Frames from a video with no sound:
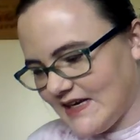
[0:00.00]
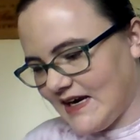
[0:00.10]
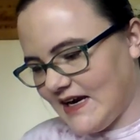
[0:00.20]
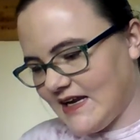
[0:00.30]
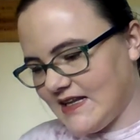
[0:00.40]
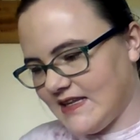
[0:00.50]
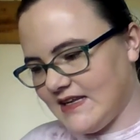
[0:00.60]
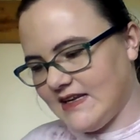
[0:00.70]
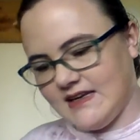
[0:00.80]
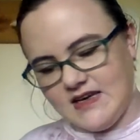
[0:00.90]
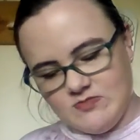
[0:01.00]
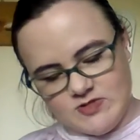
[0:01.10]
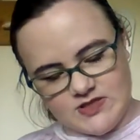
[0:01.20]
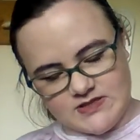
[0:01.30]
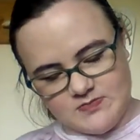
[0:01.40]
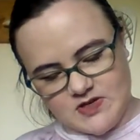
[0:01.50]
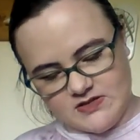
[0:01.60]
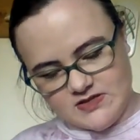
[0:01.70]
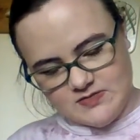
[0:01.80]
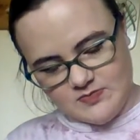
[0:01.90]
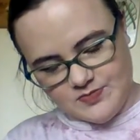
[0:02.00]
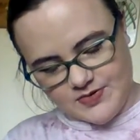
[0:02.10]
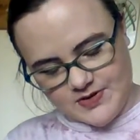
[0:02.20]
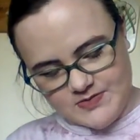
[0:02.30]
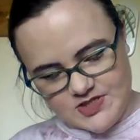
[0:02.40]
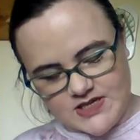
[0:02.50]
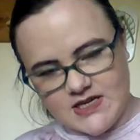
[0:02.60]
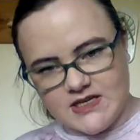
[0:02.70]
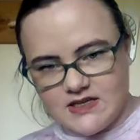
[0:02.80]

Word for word: And then it came with this Buxom Plump Shot.